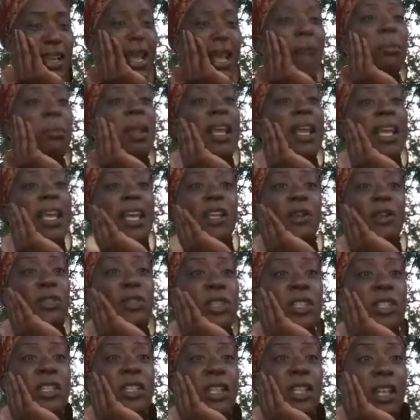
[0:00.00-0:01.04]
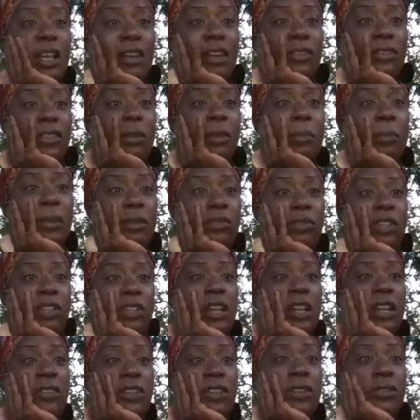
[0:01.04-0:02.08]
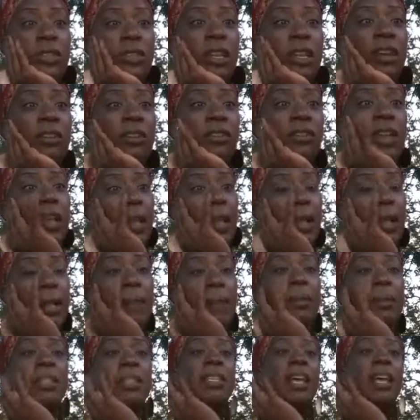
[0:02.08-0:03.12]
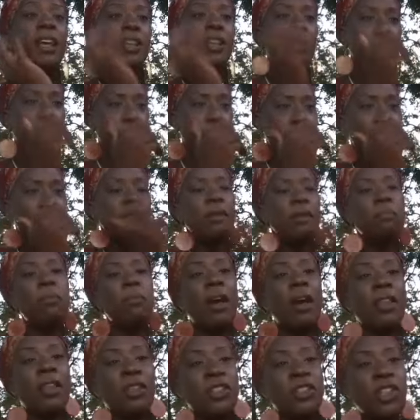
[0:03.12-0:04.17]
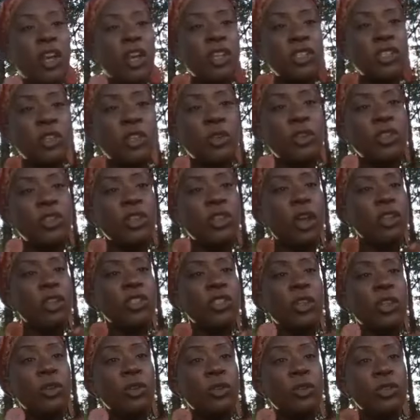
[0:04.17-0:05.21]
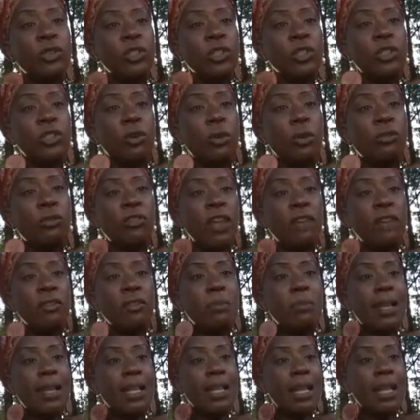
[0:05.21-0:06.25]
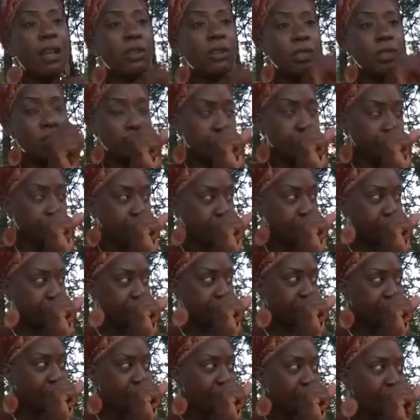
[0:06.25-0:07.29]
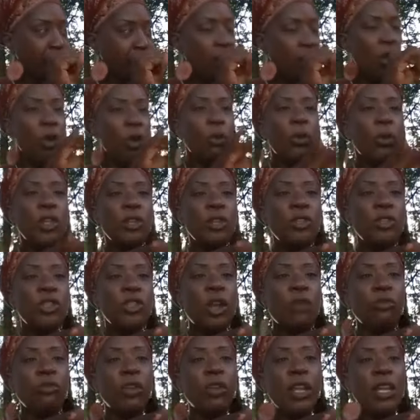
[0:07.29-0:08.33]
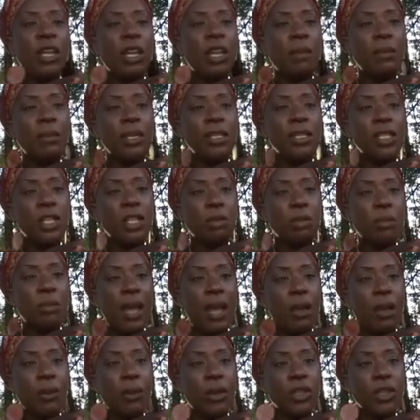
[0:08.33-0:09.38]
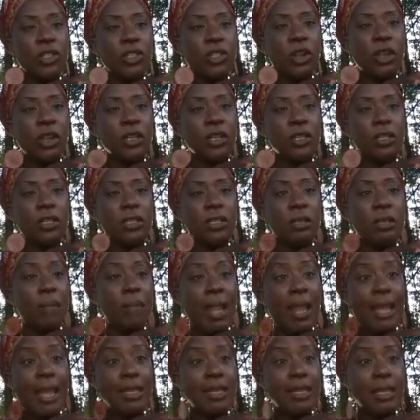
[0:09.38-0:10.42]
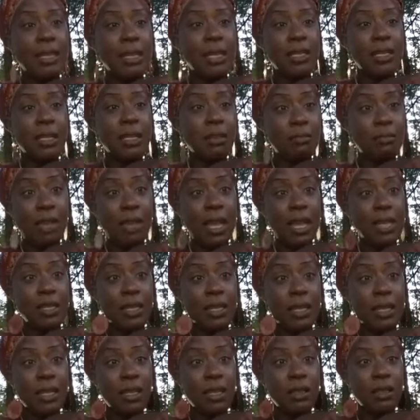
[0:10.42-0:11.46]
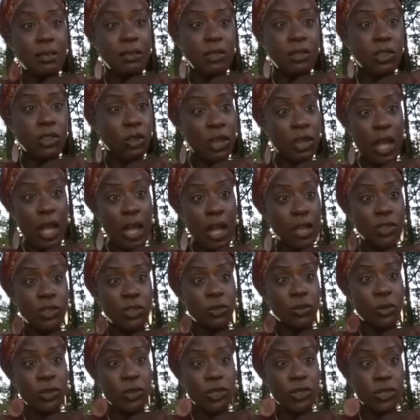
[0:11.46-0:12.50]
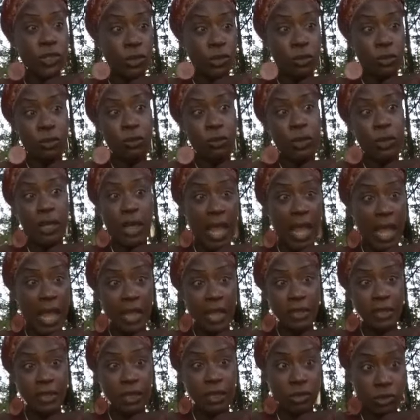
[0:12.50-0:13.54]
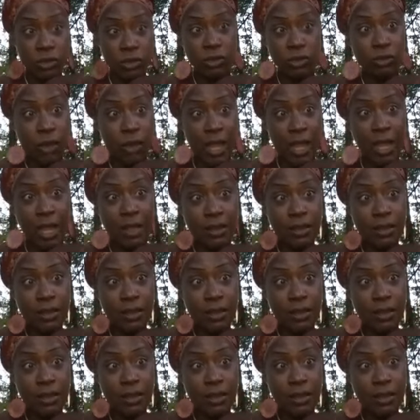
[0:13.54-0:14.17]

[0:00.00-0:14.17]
I'll be like, can you just love your love yourself? Let me tell you, mothers y'all so y'all so used to doing for everybody else when you start really coming into your power and start demanding and commanding your consorts do and act a certain way